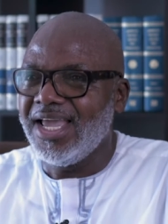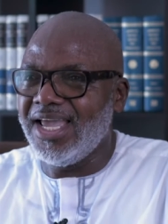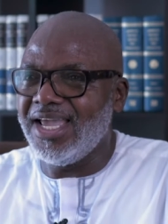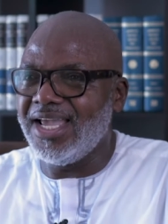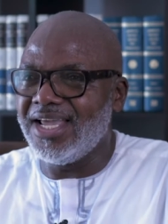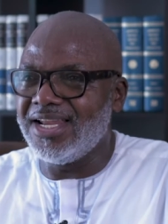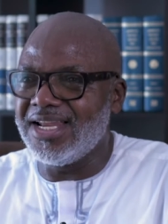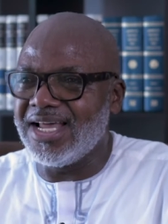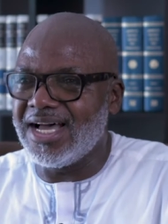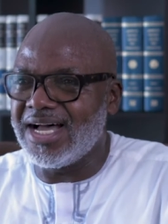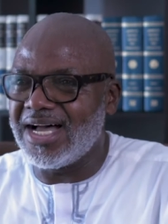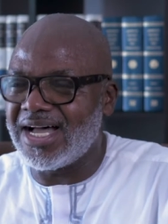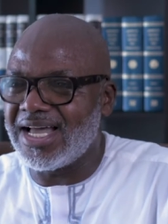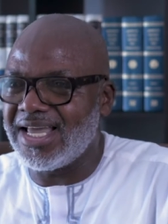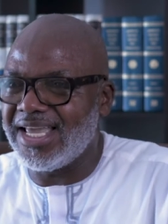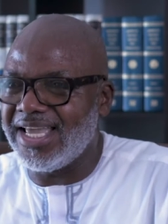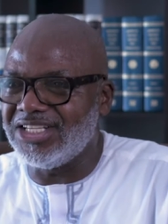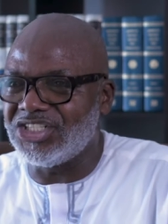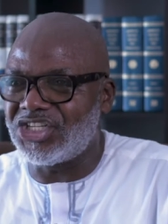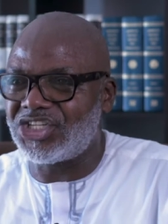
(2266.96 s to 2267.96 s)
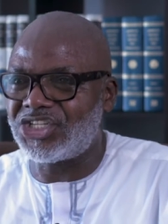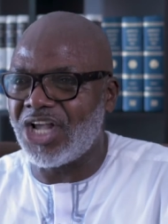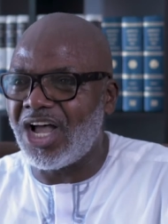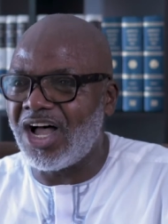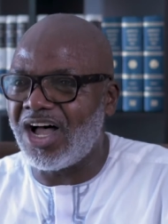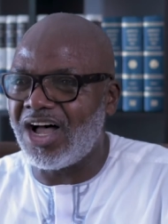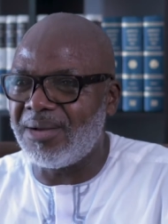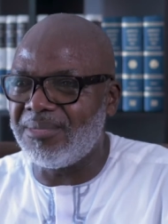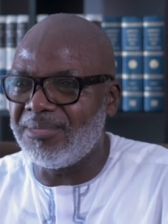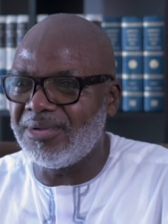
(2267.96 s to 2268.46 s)
in, uh, in
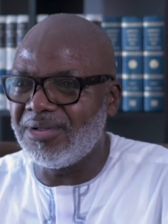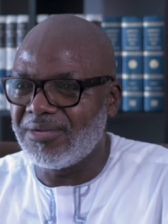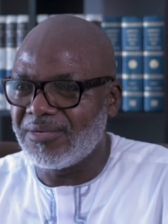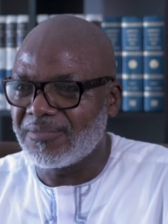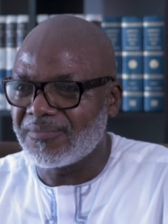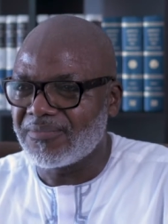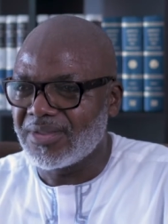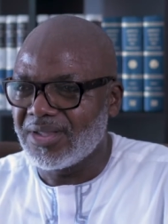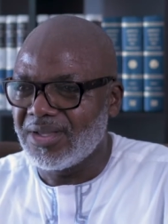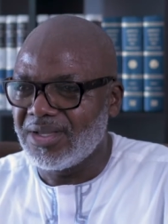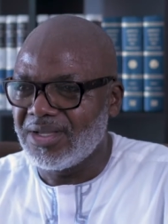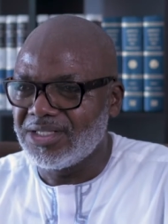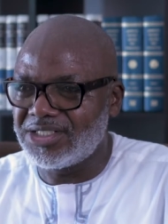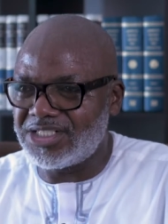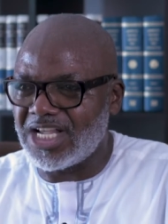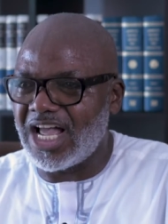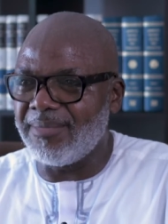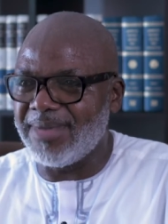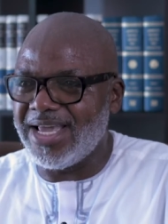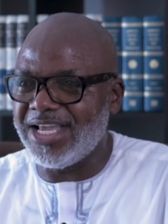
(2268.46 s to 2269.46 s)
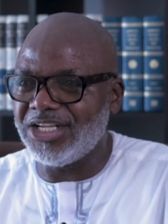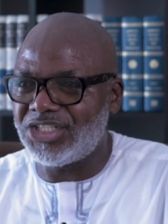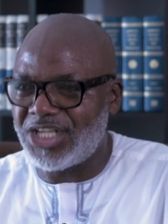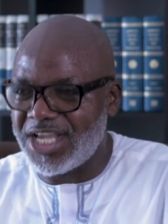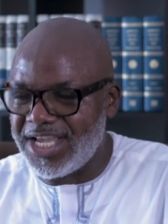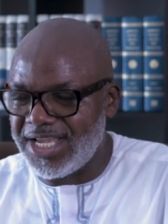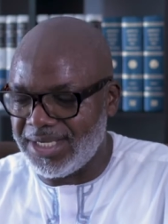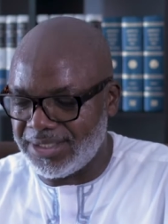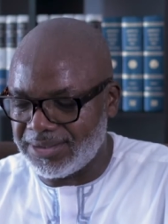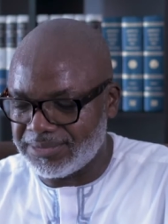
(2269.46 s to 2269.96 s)
Psalm, Psalm
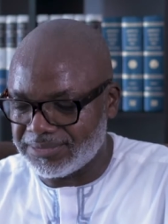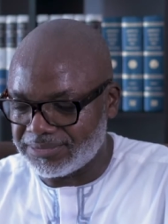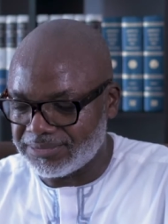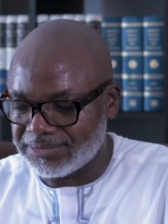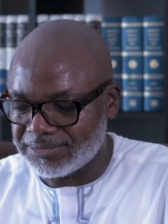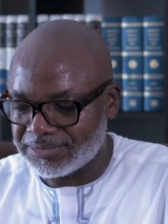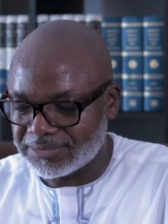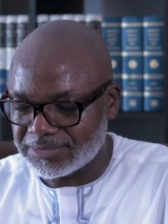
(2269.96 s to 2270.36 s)
18,